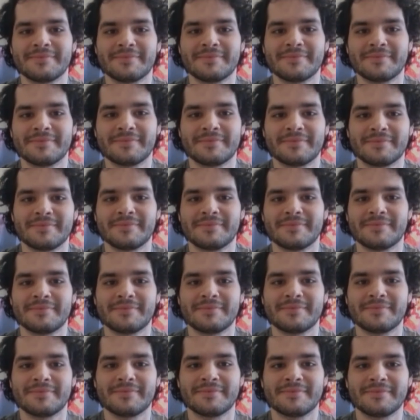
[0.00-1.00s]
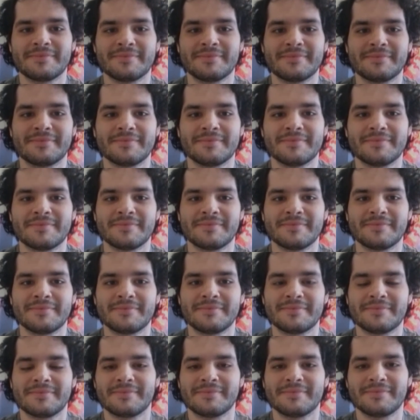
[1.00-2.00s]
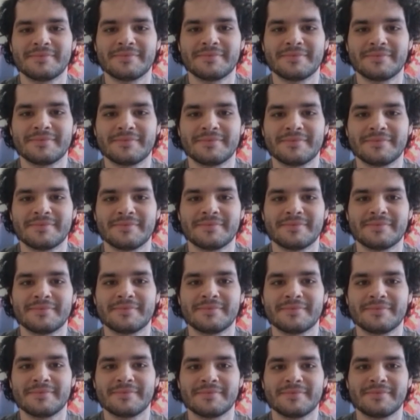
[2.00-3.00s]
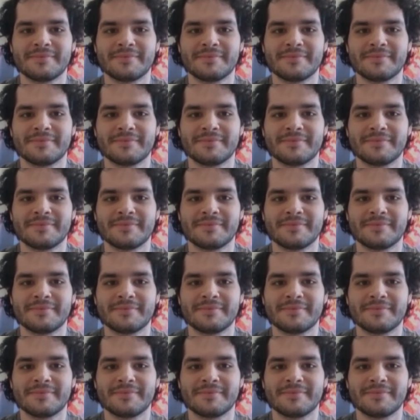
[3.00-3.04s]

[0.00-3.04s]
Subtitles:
(not speaking)